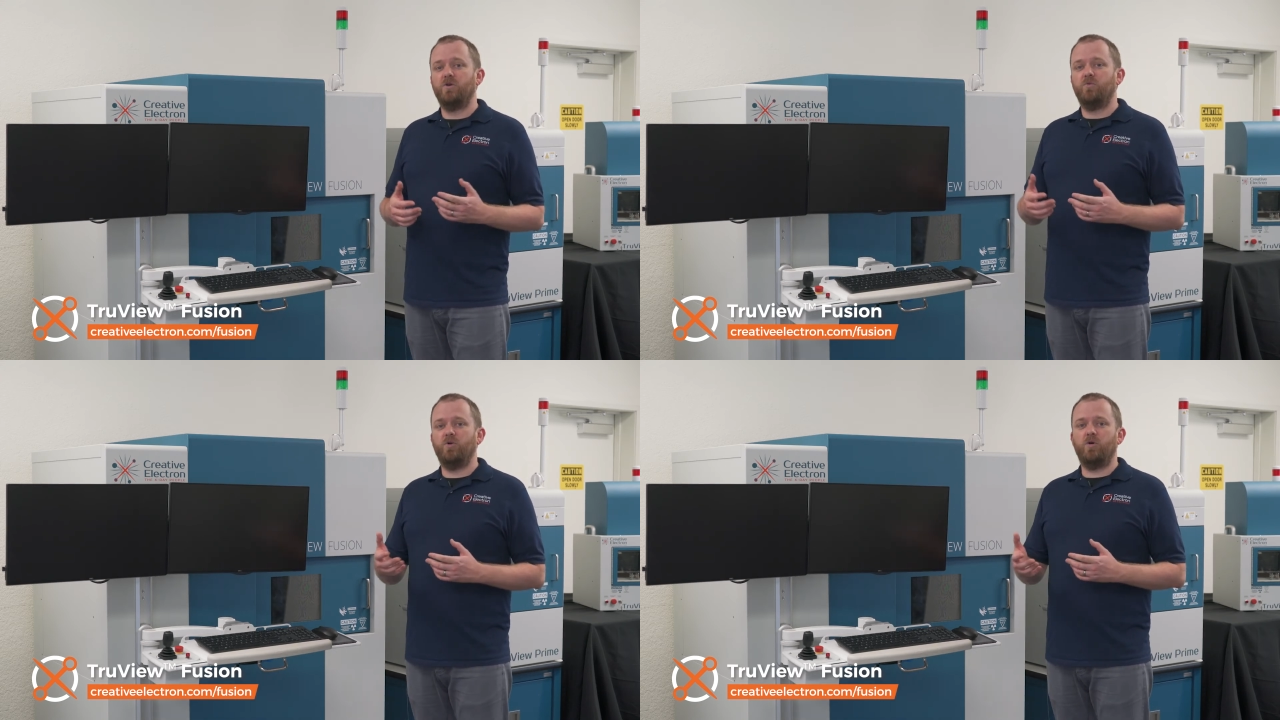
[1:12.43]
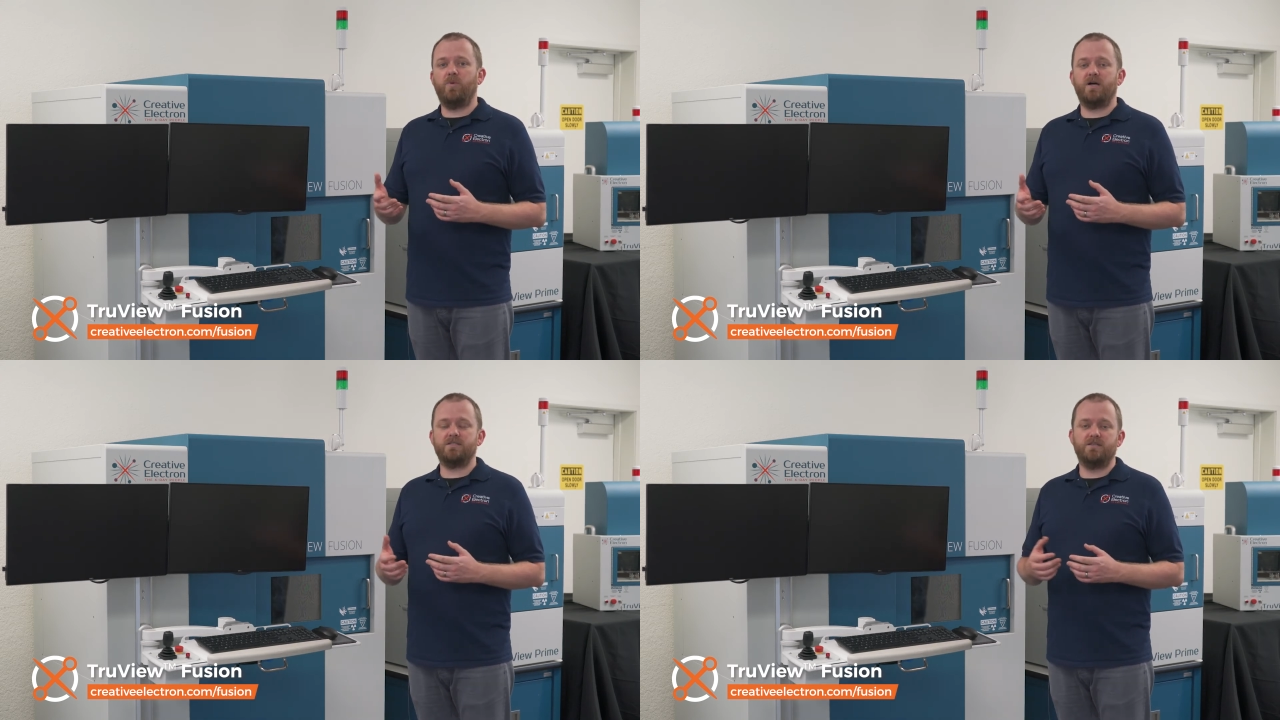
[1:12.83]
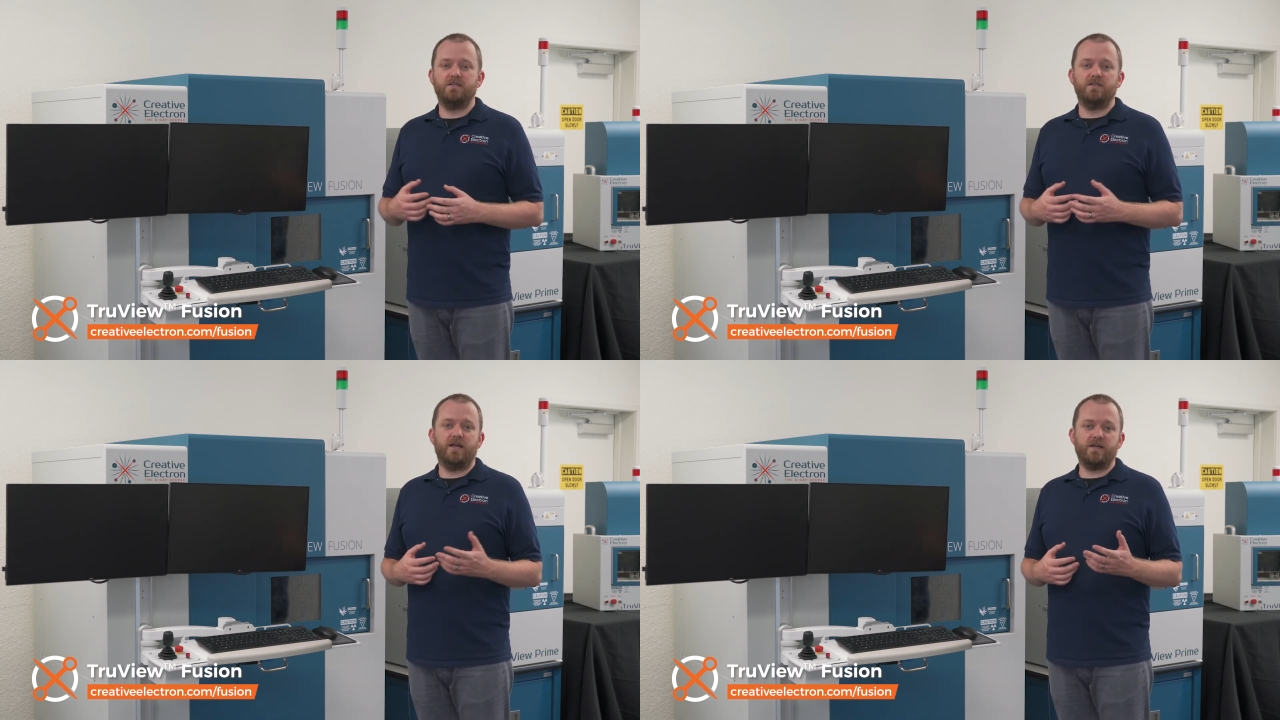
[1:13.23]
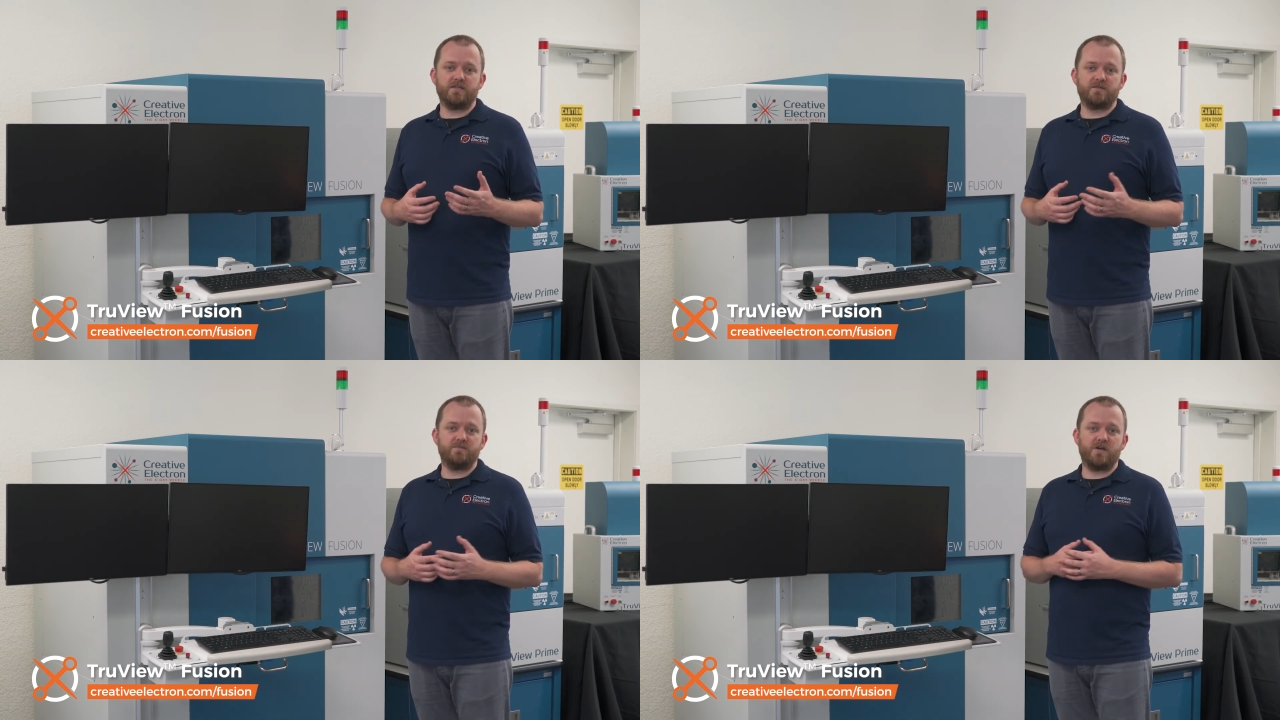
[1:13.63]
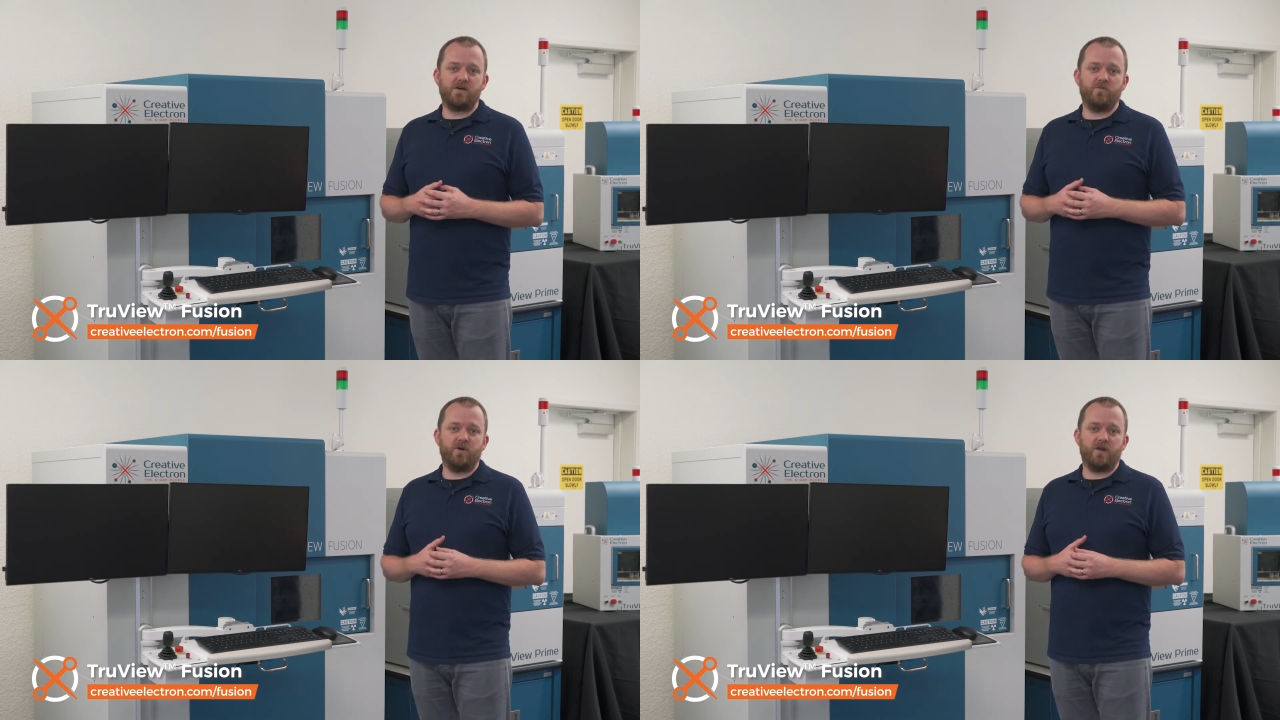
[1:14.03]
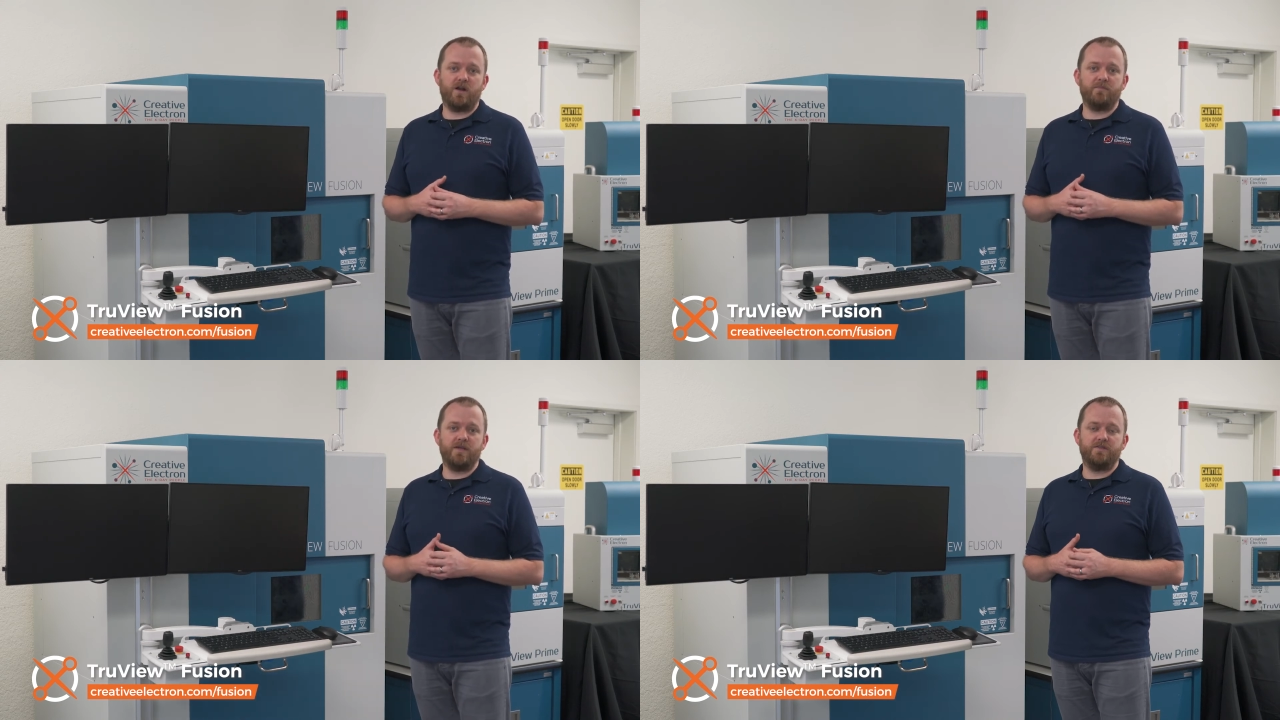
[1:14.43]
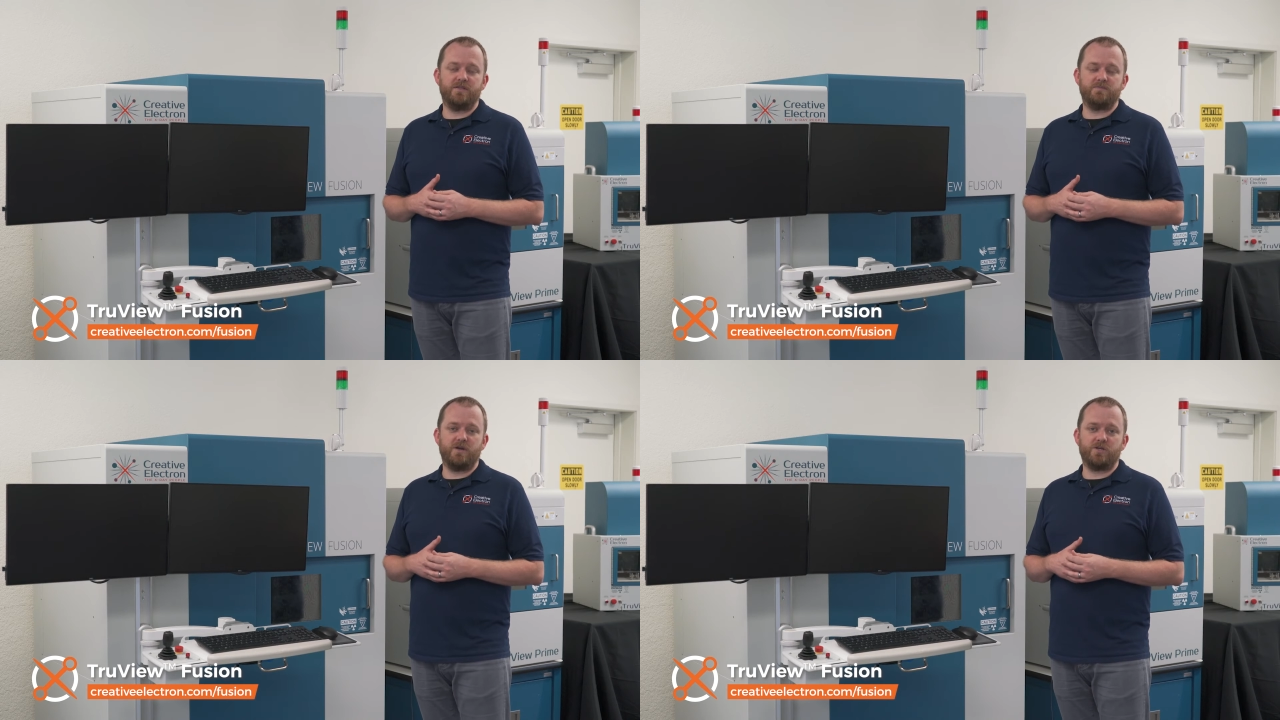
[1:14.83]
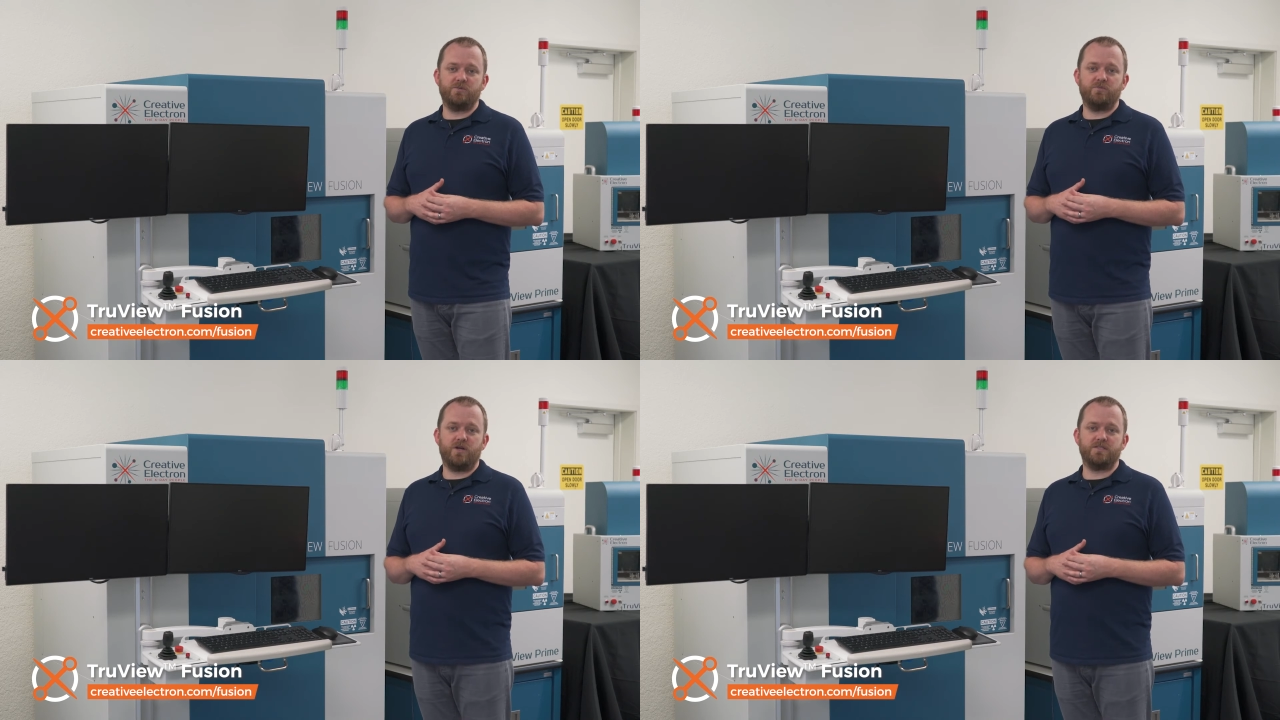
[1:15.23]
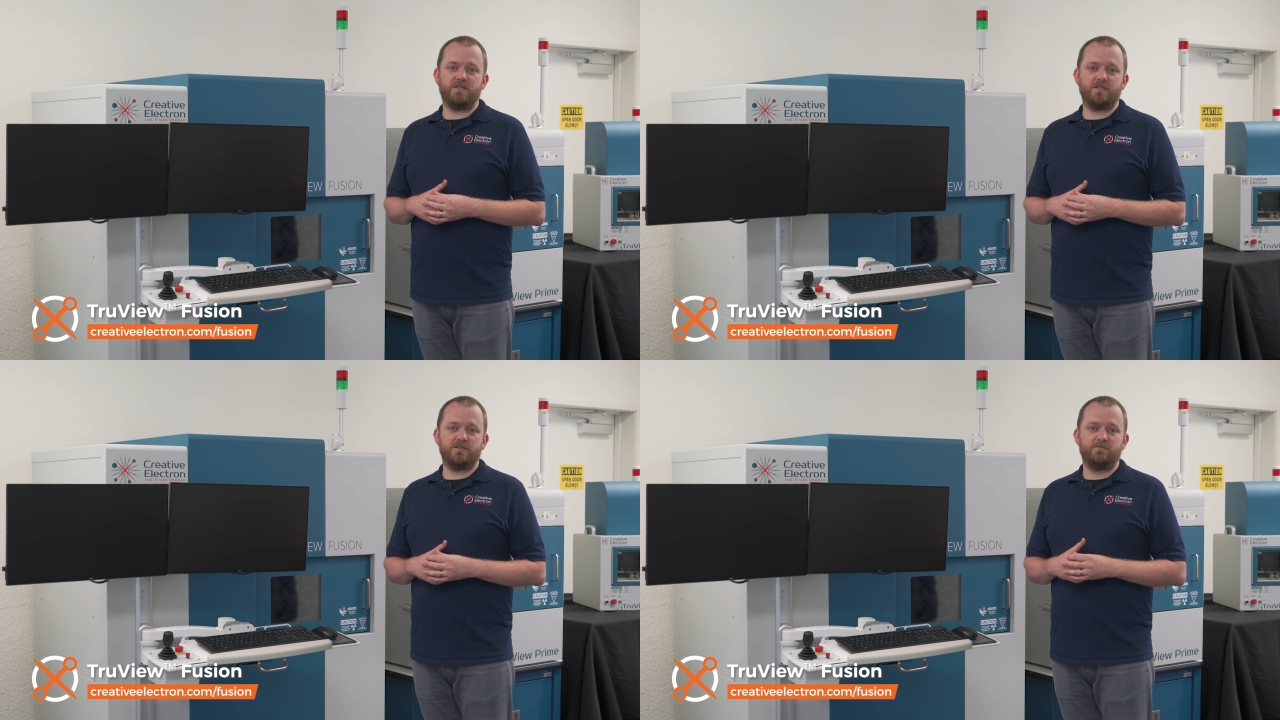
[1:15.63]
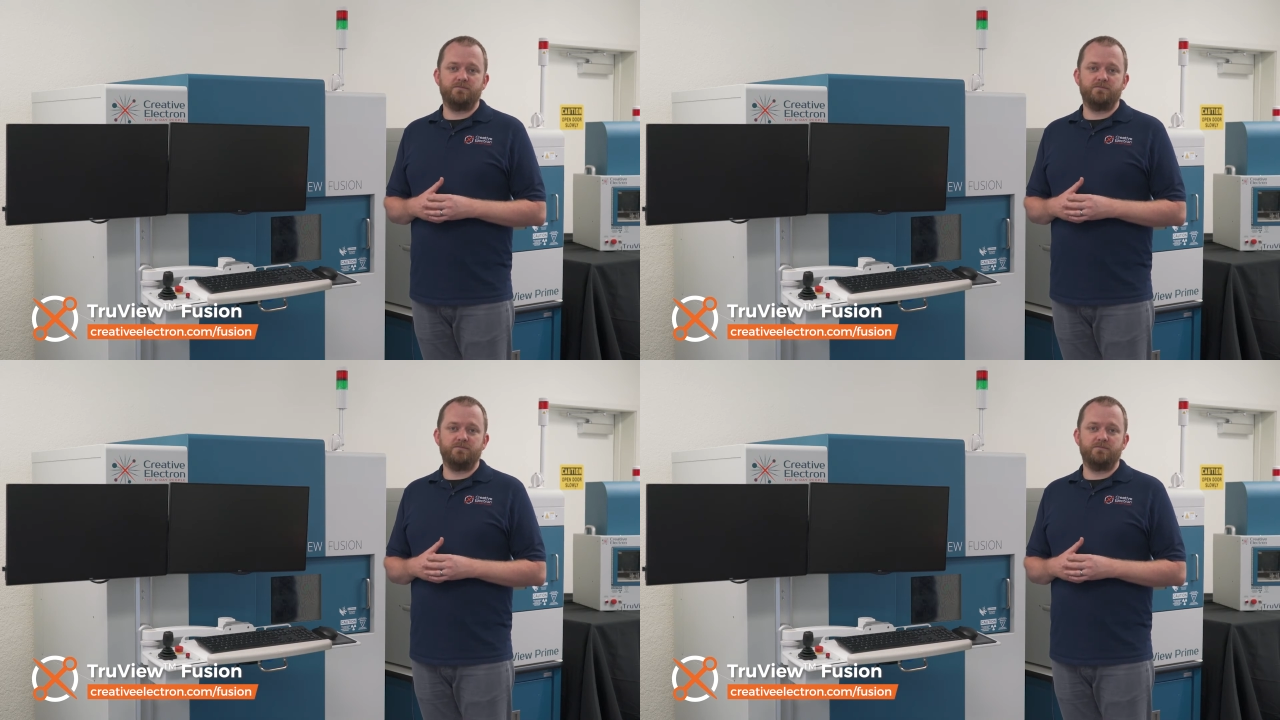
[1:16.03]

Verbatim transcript: robots, and custom software to automate the inspection process.